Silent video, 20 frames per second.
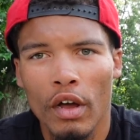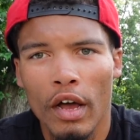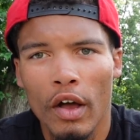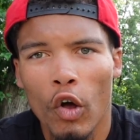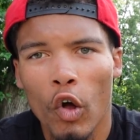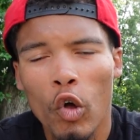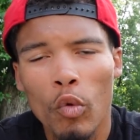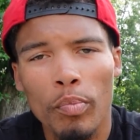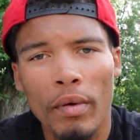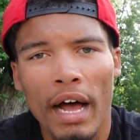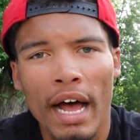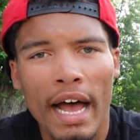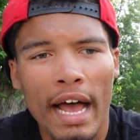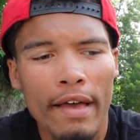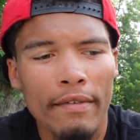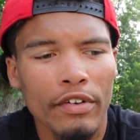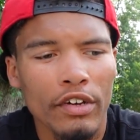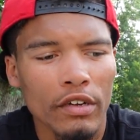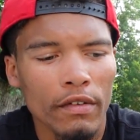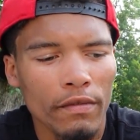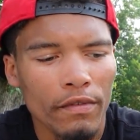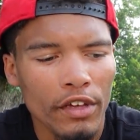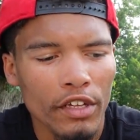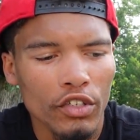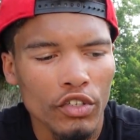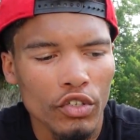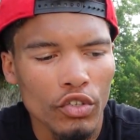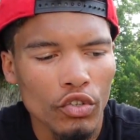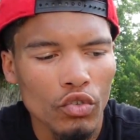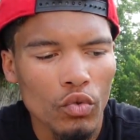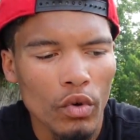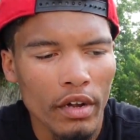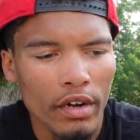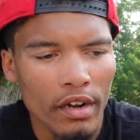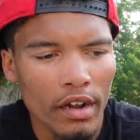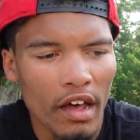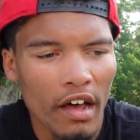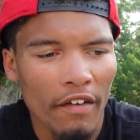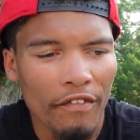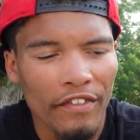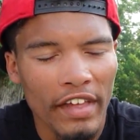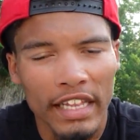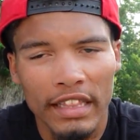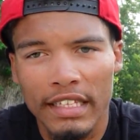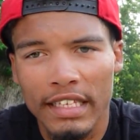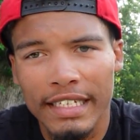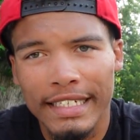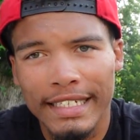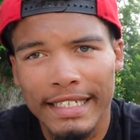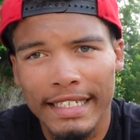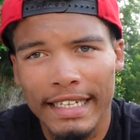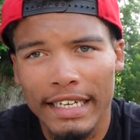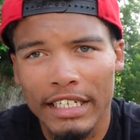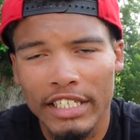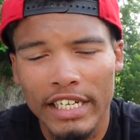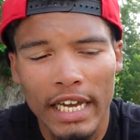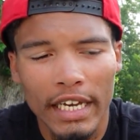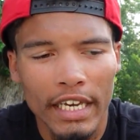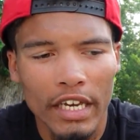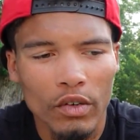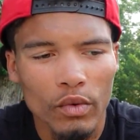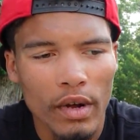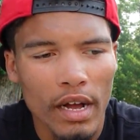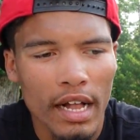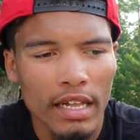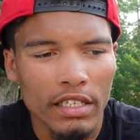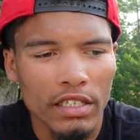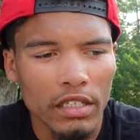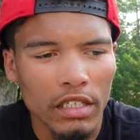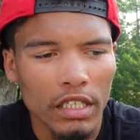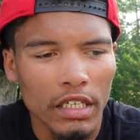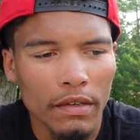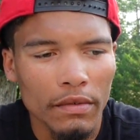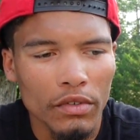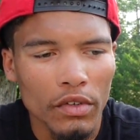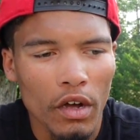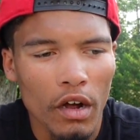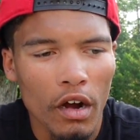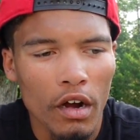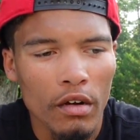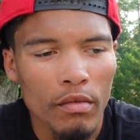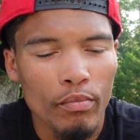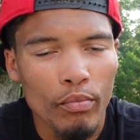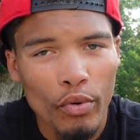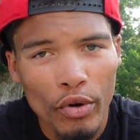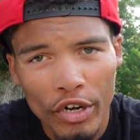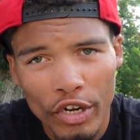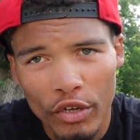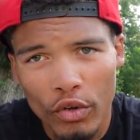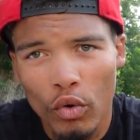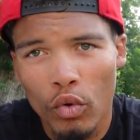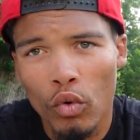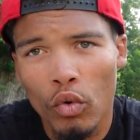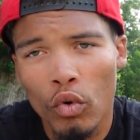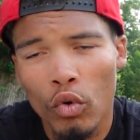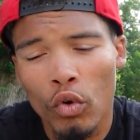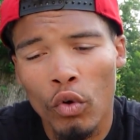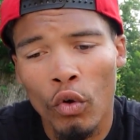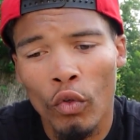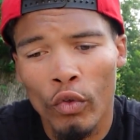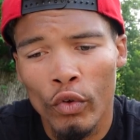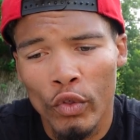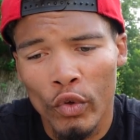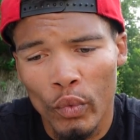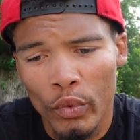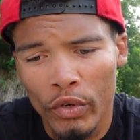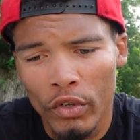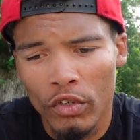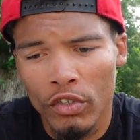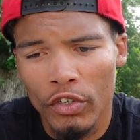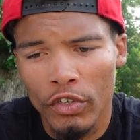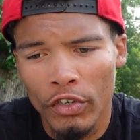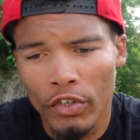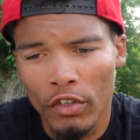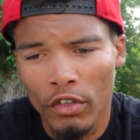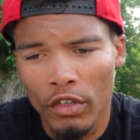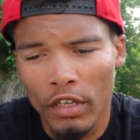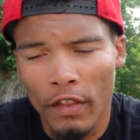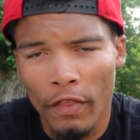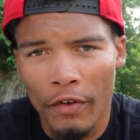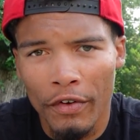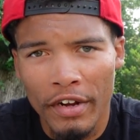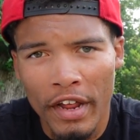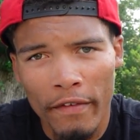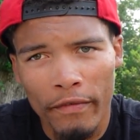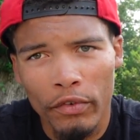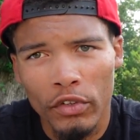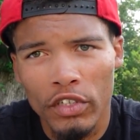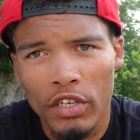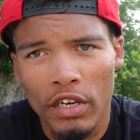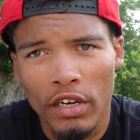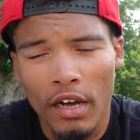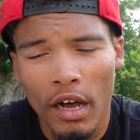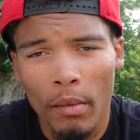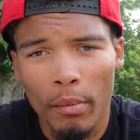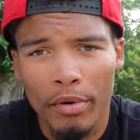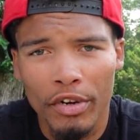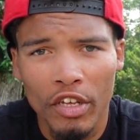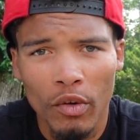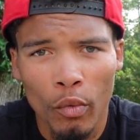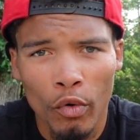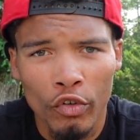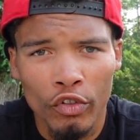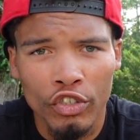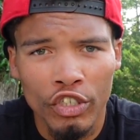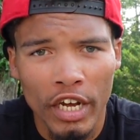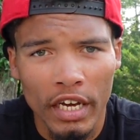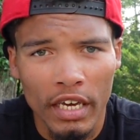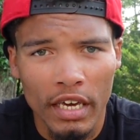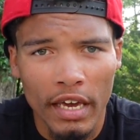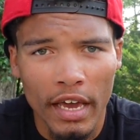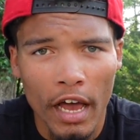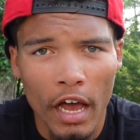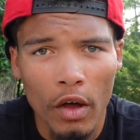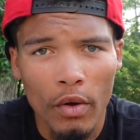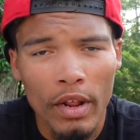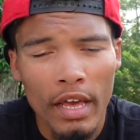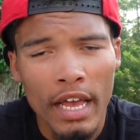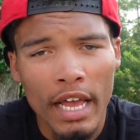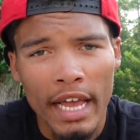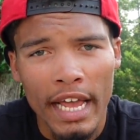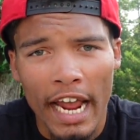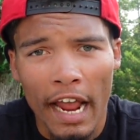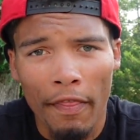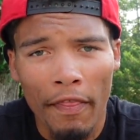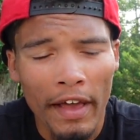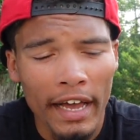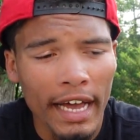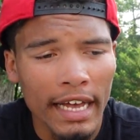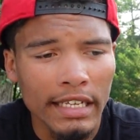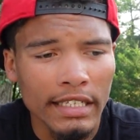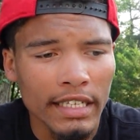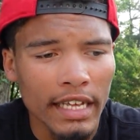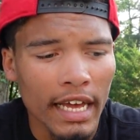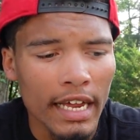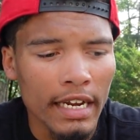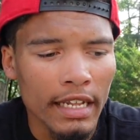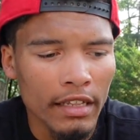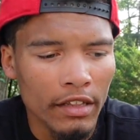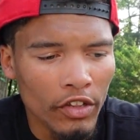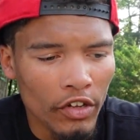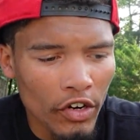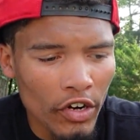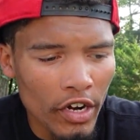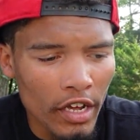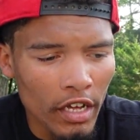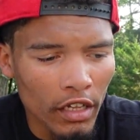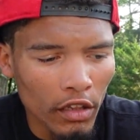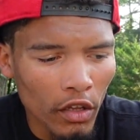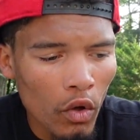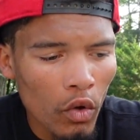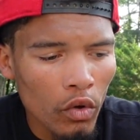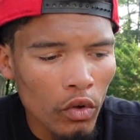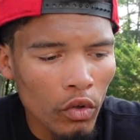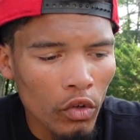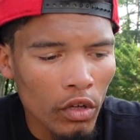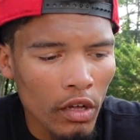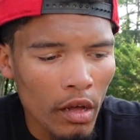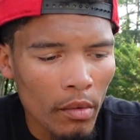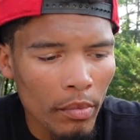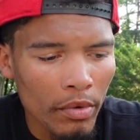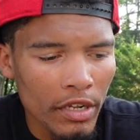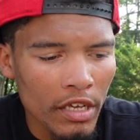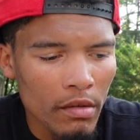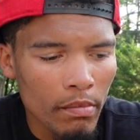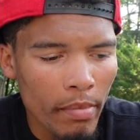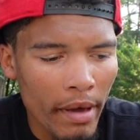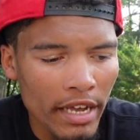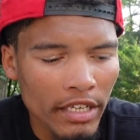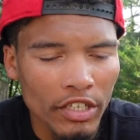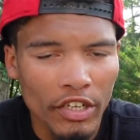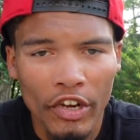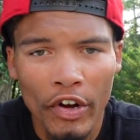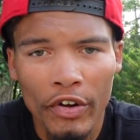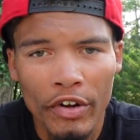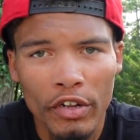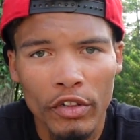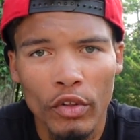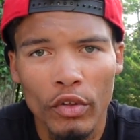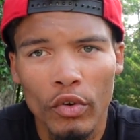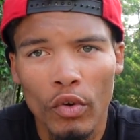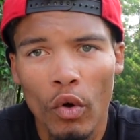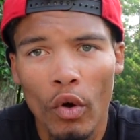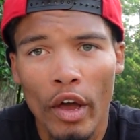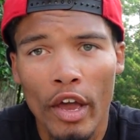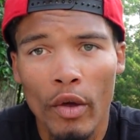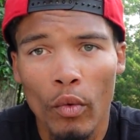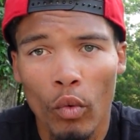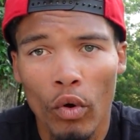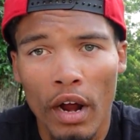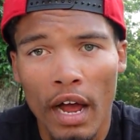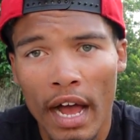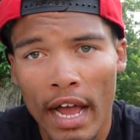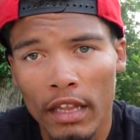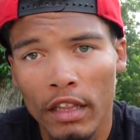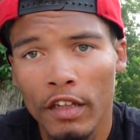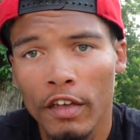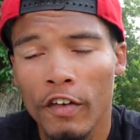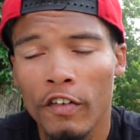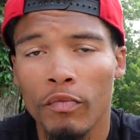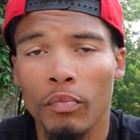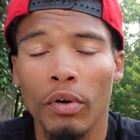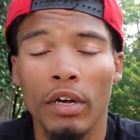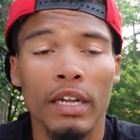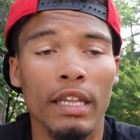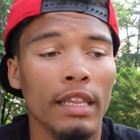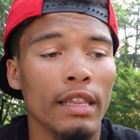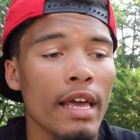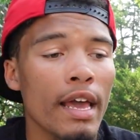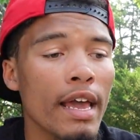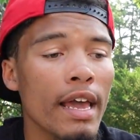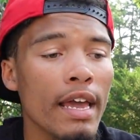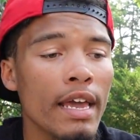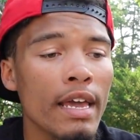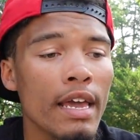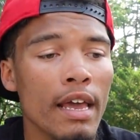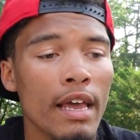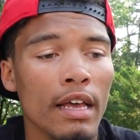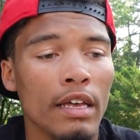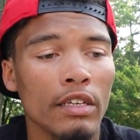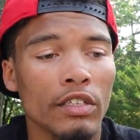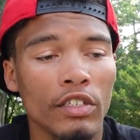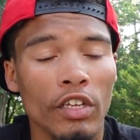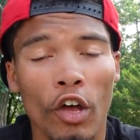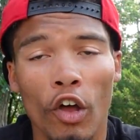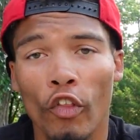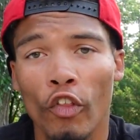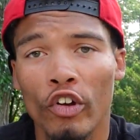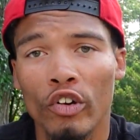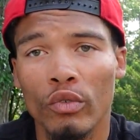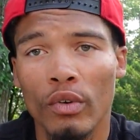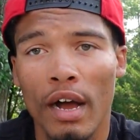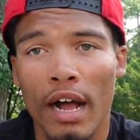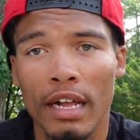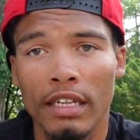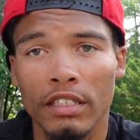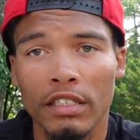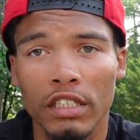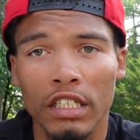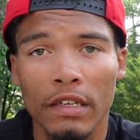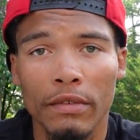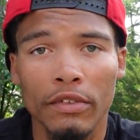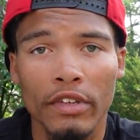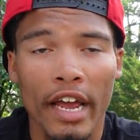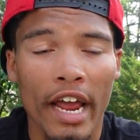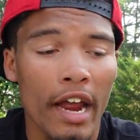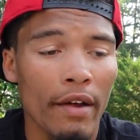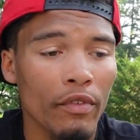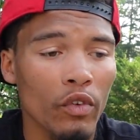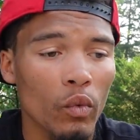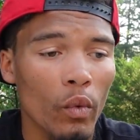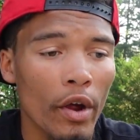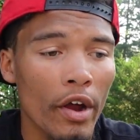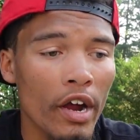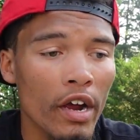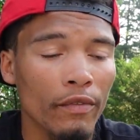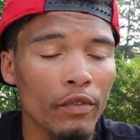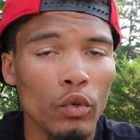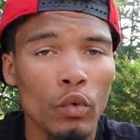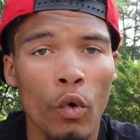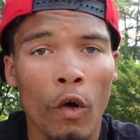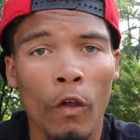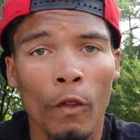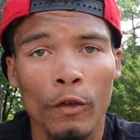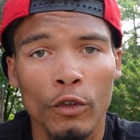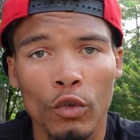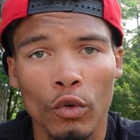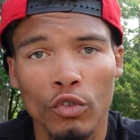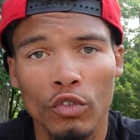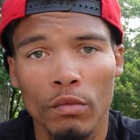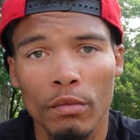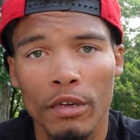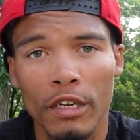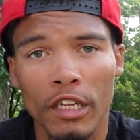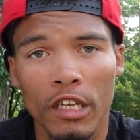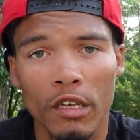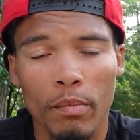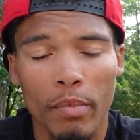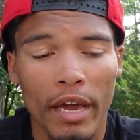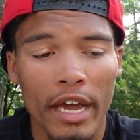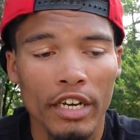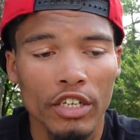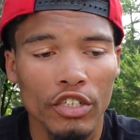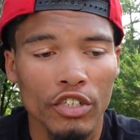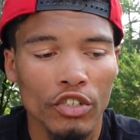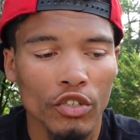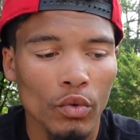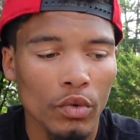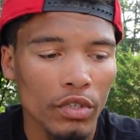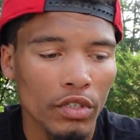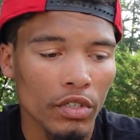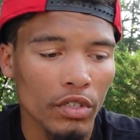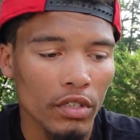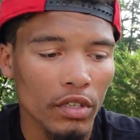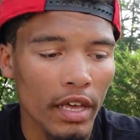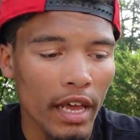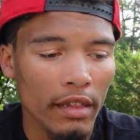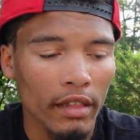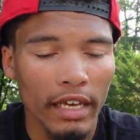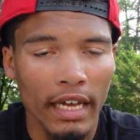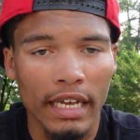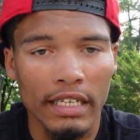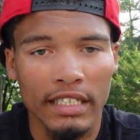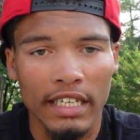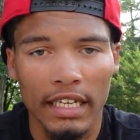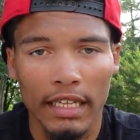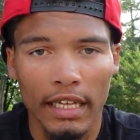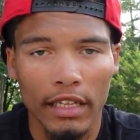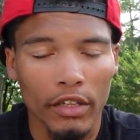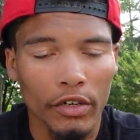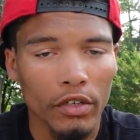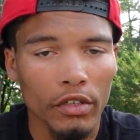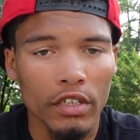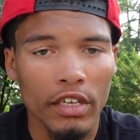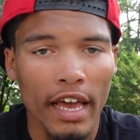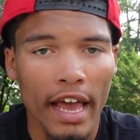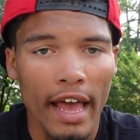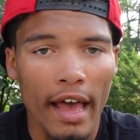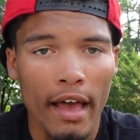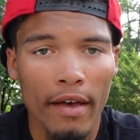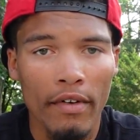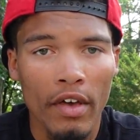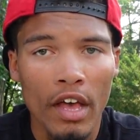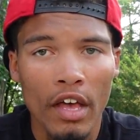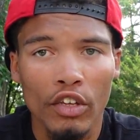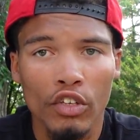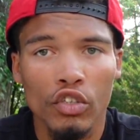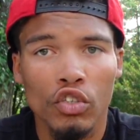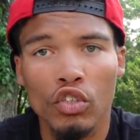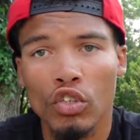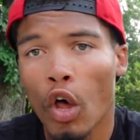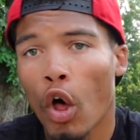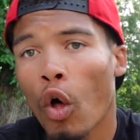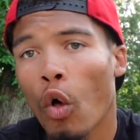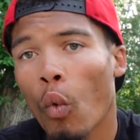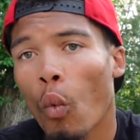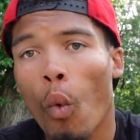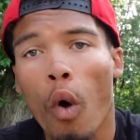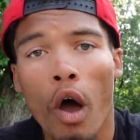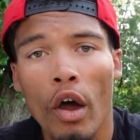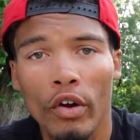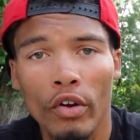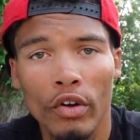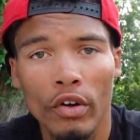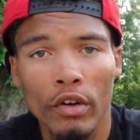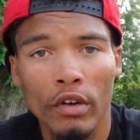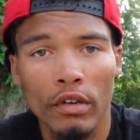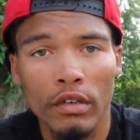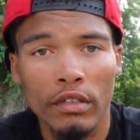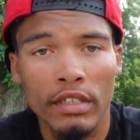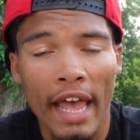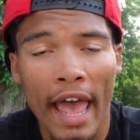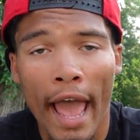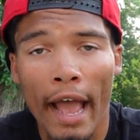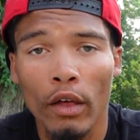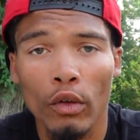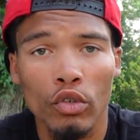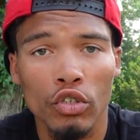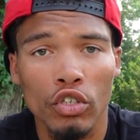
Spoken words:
I hope I've convinced you enough that these stick jacket rod sleeves are pretty cool, they're the real deal, and they're definitely a company worth checking out. And like I said, they're a local company based here in Illinois where I live, but they sell their rod sleeves everywhere. If you go on their social media pages, you can, like I said, they literally have saltwater tackle